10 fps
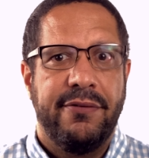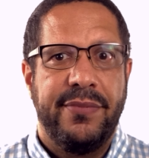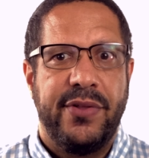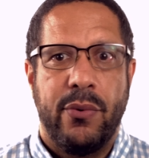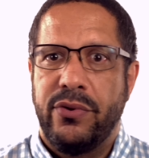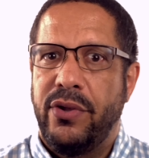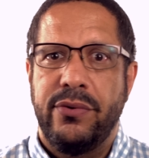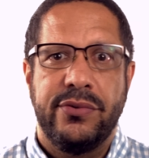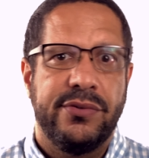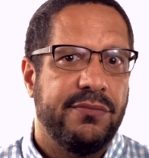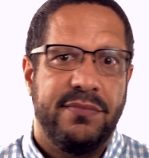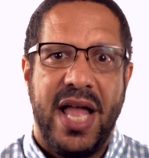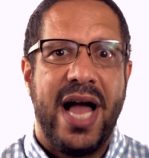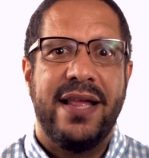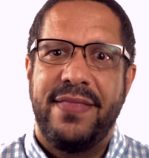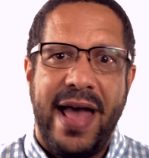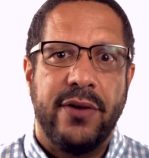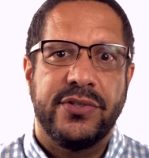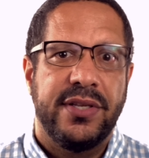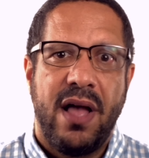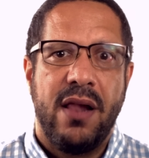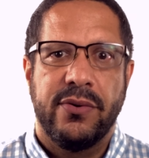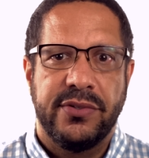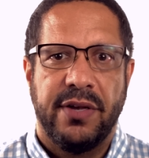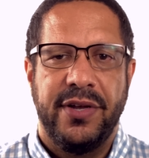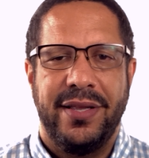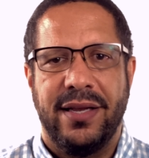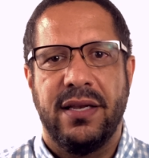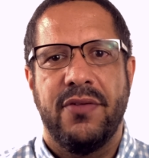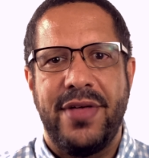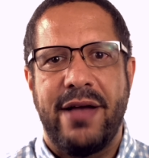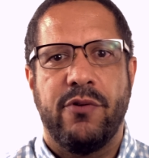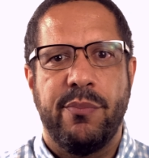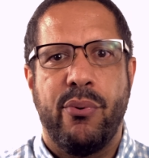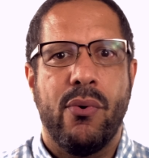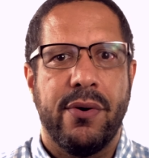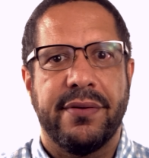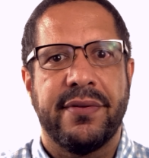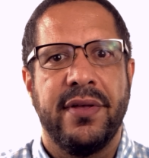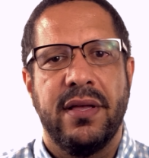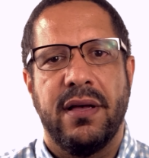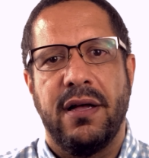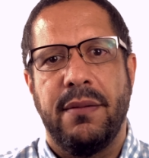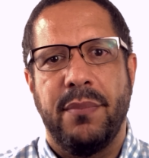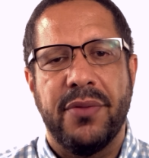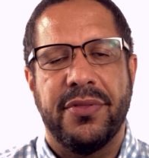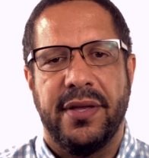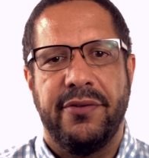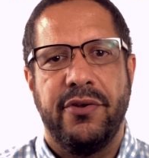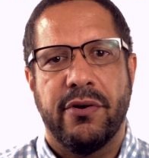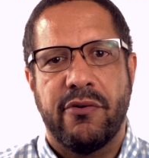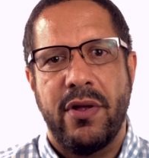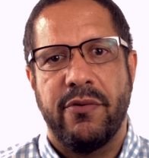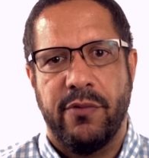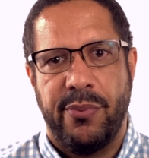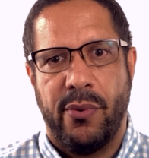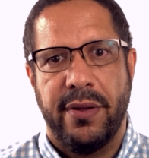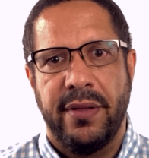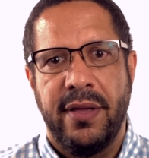don't use $9,000 of it and let that report monthly to your credit report,